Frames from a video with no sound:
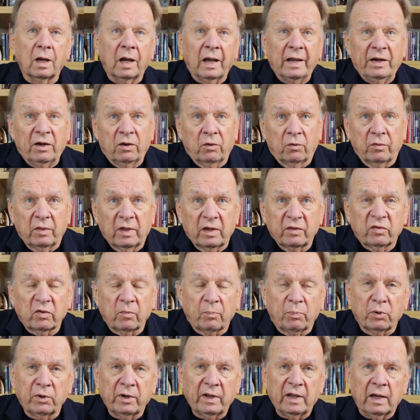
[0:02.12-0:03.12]
I know that's a
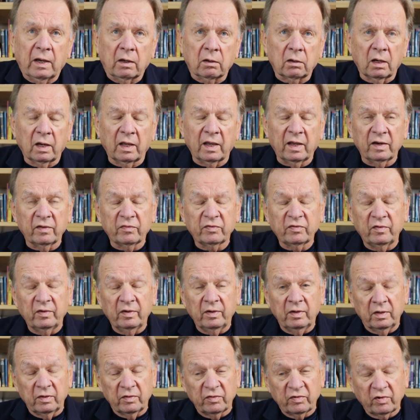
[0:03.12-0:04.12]
pretty
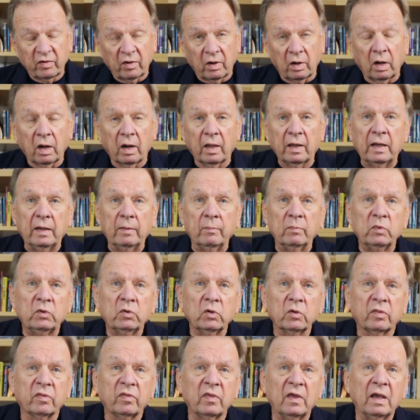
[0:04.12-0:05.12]
outlandish claim
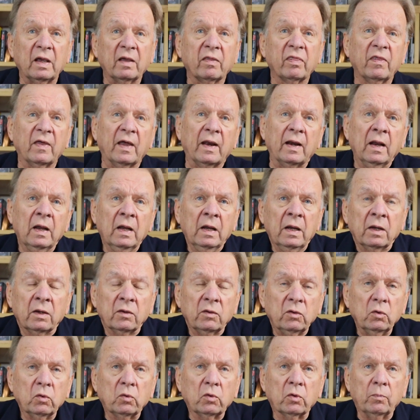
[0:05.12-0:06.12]
to think that
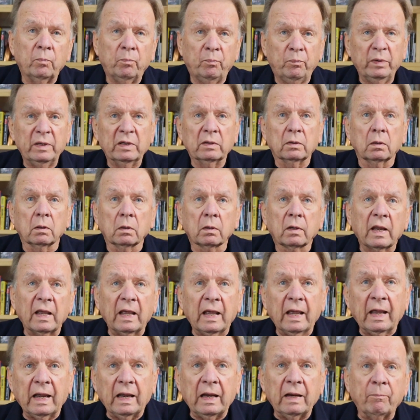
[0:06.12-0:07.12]
you could build
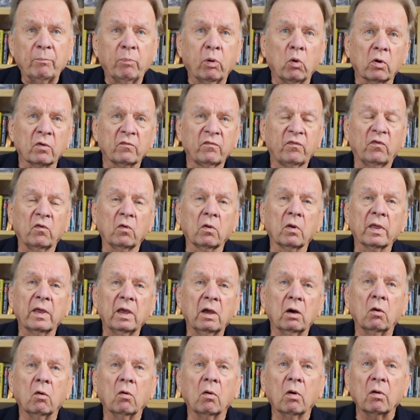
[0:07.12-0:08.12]
a
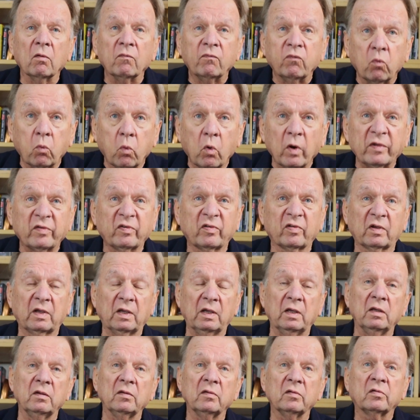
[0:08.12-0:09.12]
portfolio of
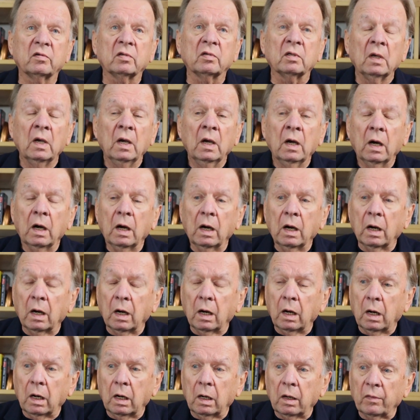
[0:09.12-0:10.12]
whiskeys
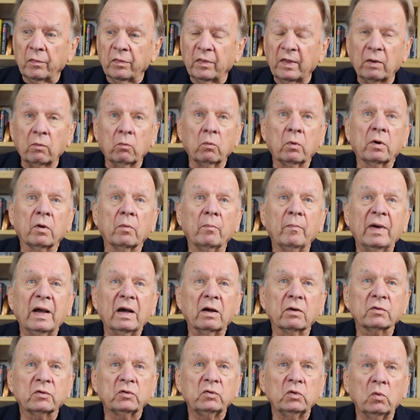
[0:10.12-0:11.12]
uh, that would
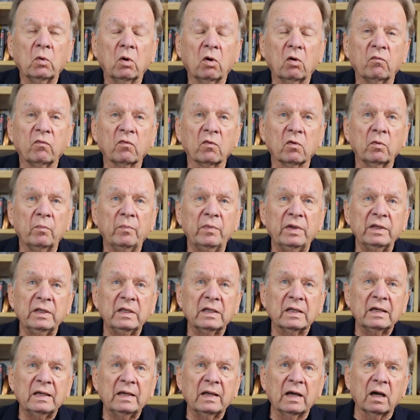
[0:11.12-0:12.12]
amount to over a
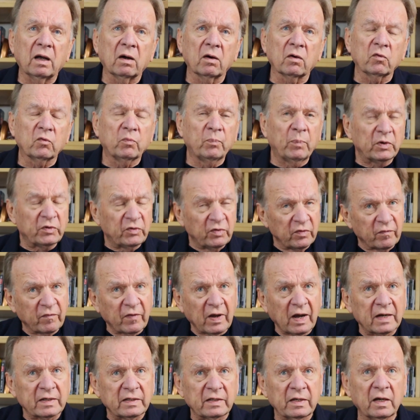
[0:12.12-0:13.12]
million dollars. But you've
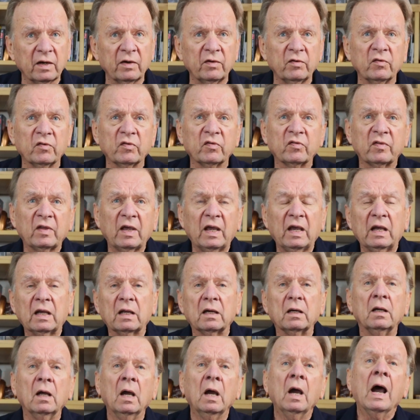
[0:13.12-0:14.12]
got to
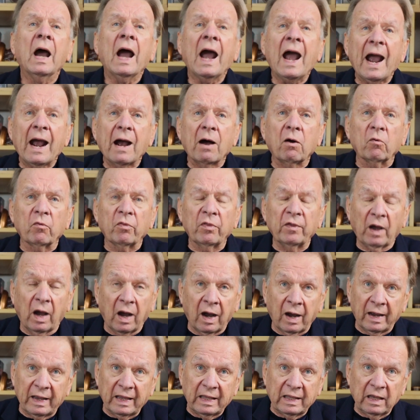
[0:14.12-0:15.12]
understand how that
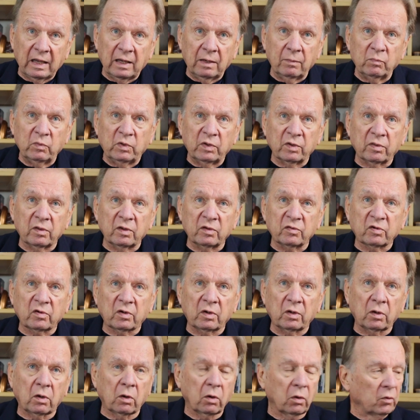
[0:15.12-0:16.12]
I came to this
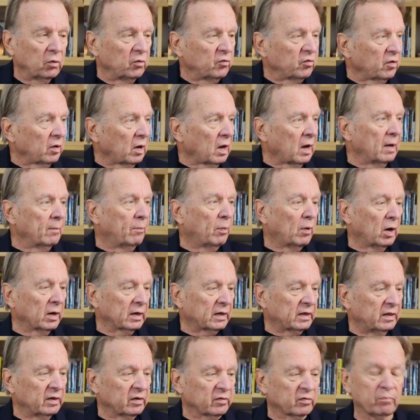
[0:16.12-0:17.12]
conclusion. I
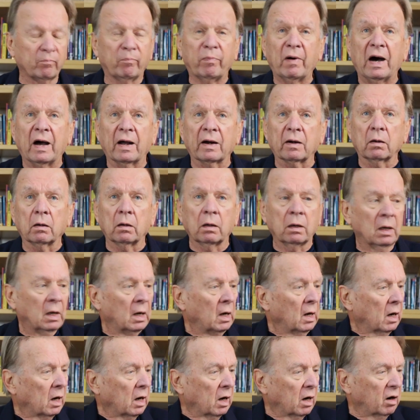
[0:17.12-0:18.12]
bought this bottle
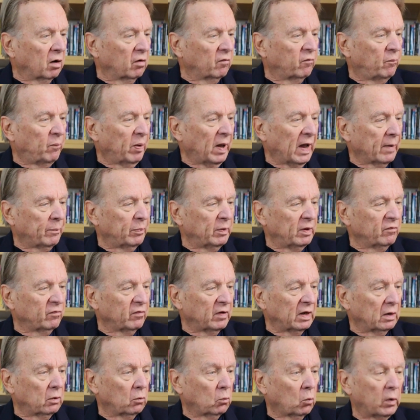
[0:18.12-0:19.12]
of Pappy
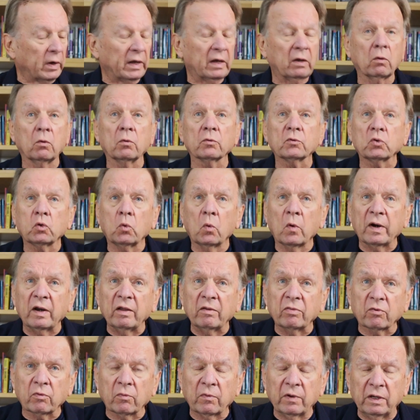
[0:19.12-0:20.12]
Van Winkle,
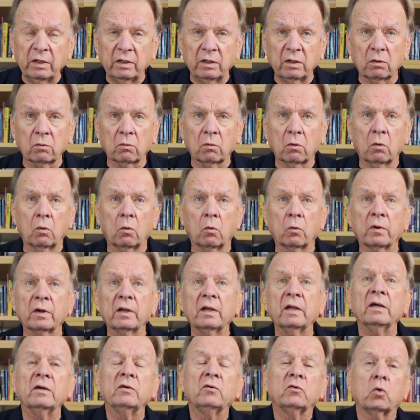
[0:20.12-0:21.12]
23 year old,
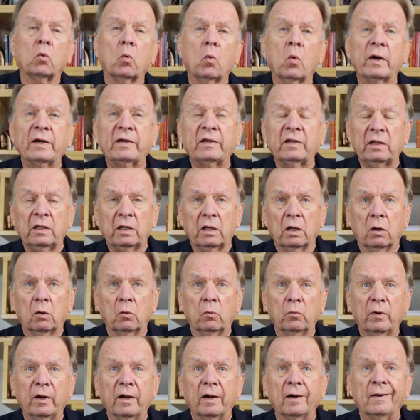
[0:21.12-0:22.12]
in
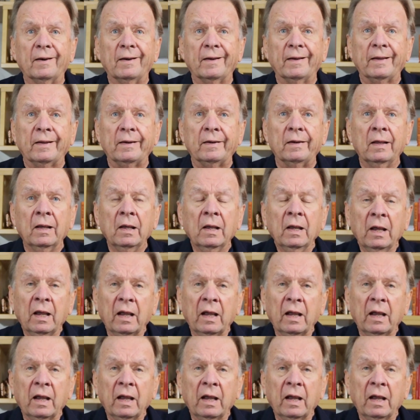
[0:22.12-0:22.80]
2009.